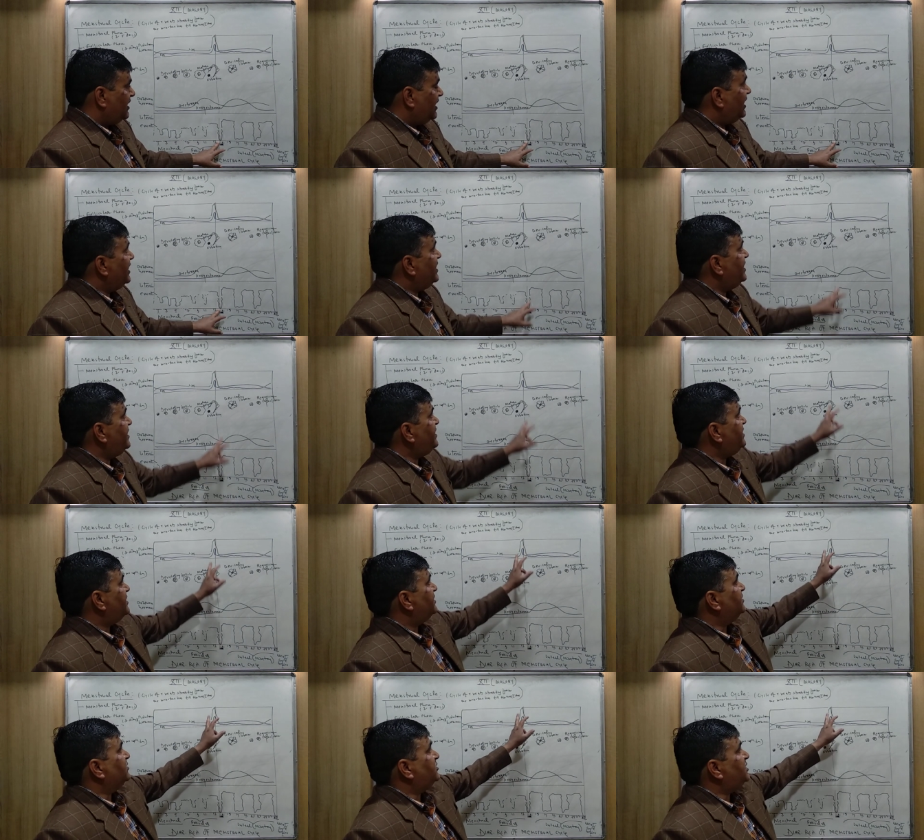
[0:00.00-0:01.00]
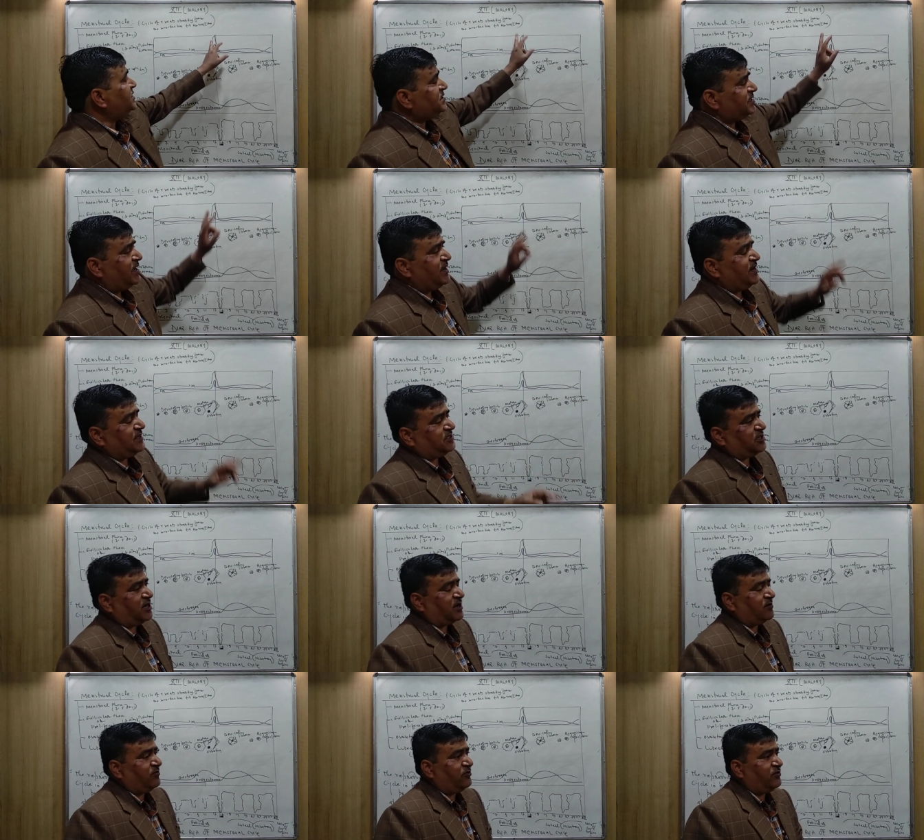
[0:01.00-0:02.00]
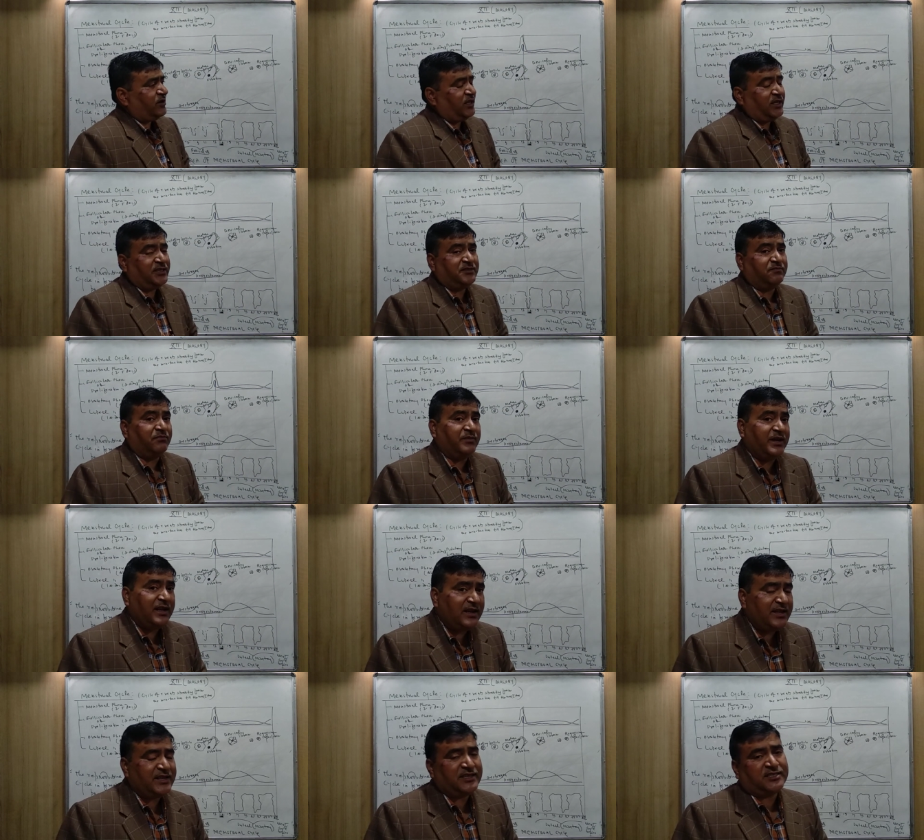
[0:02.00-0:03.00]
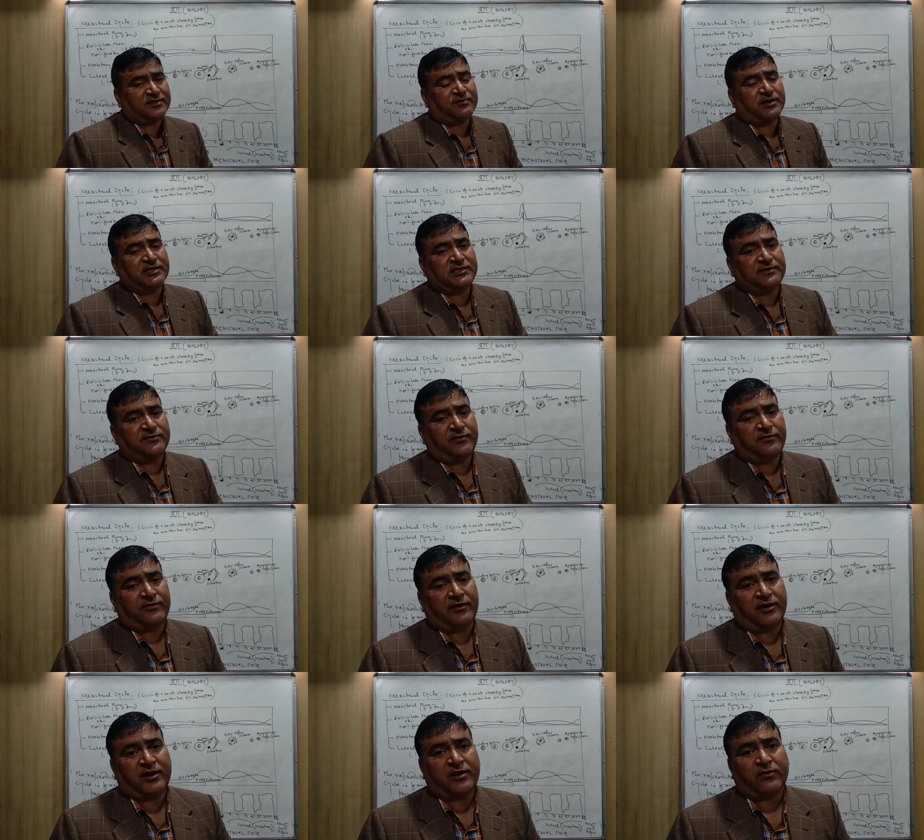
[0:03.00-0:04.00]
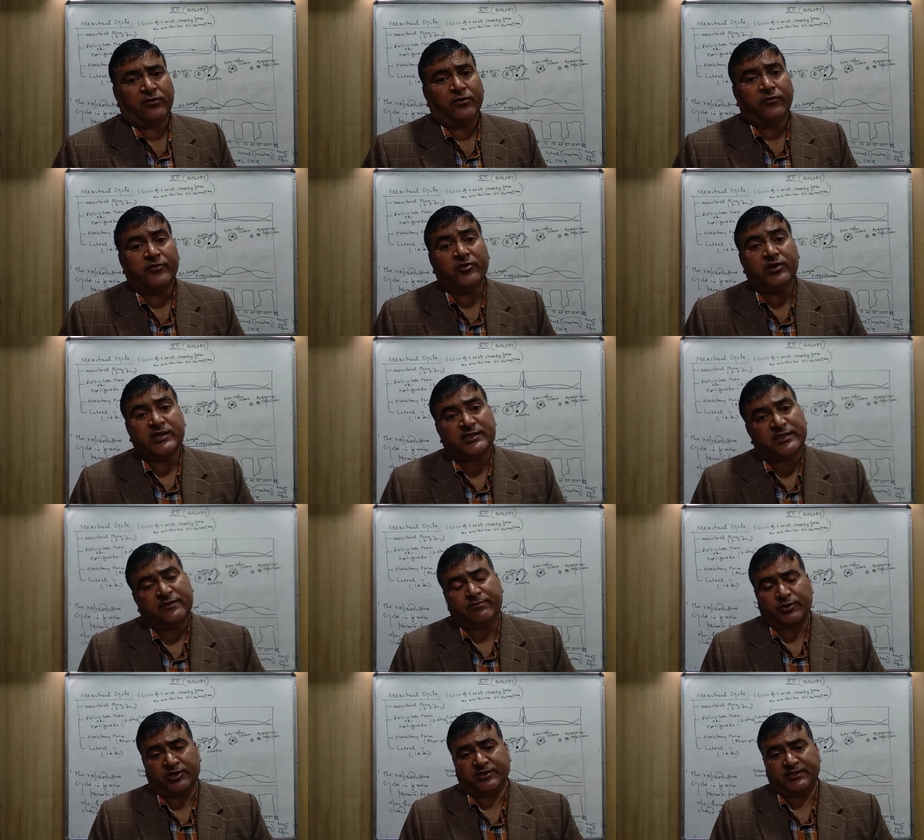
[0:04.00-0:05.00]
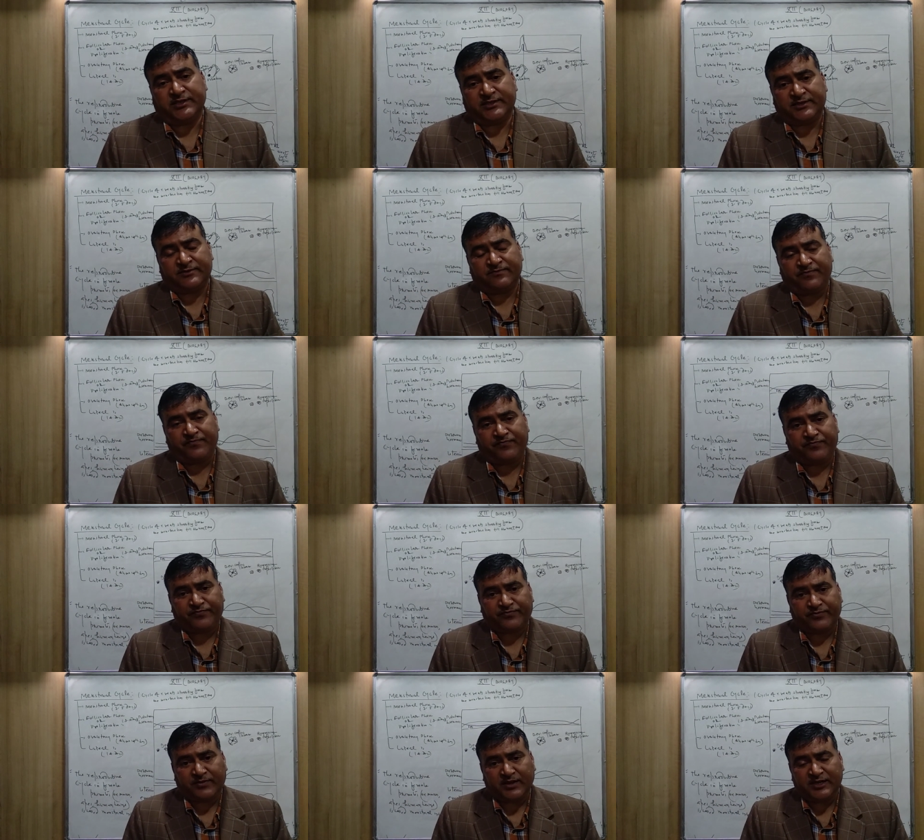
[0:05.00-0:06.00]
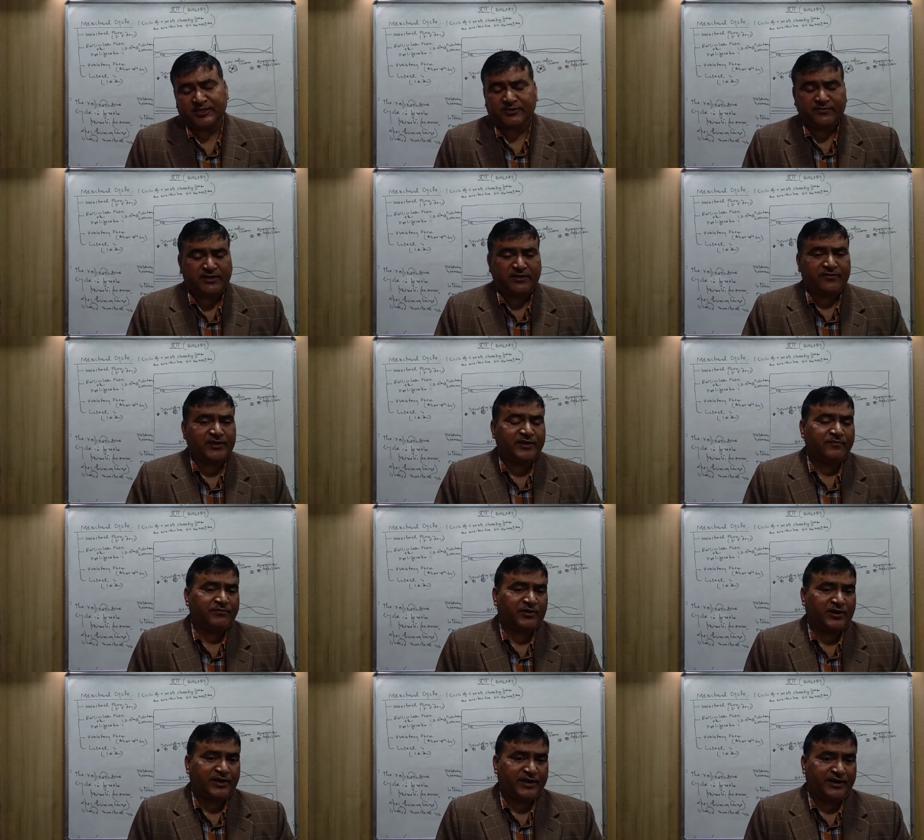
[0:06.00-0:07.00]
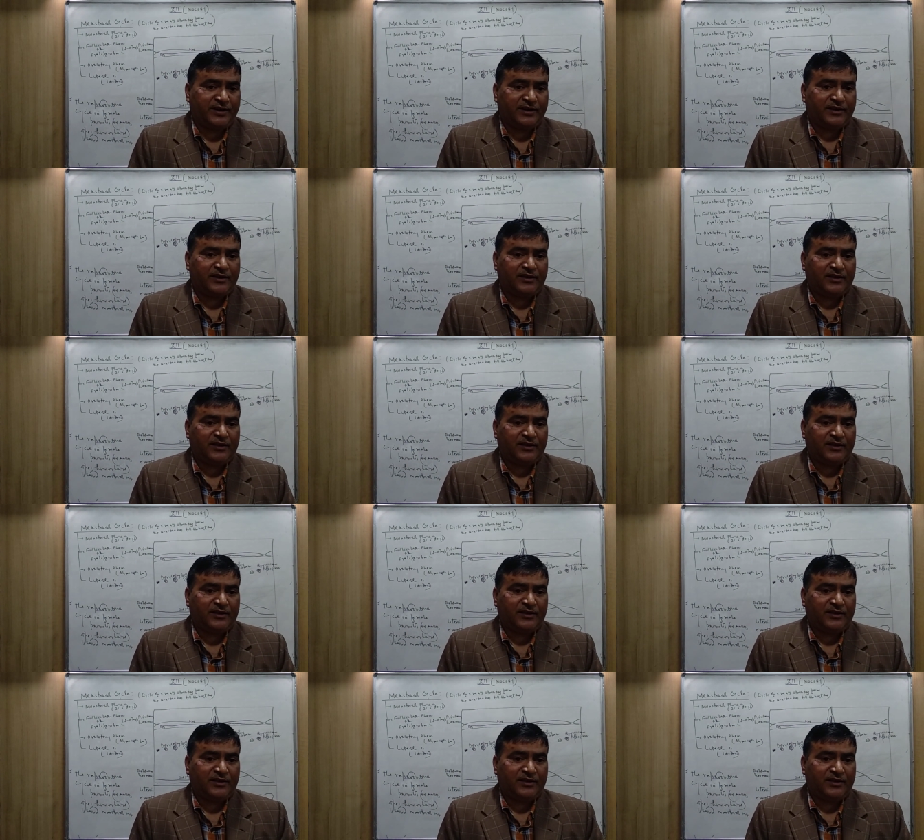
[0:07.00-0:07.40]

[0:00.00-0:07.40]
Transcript: and this LH hormone is mainly responsible for ovulation process. It's very, very important.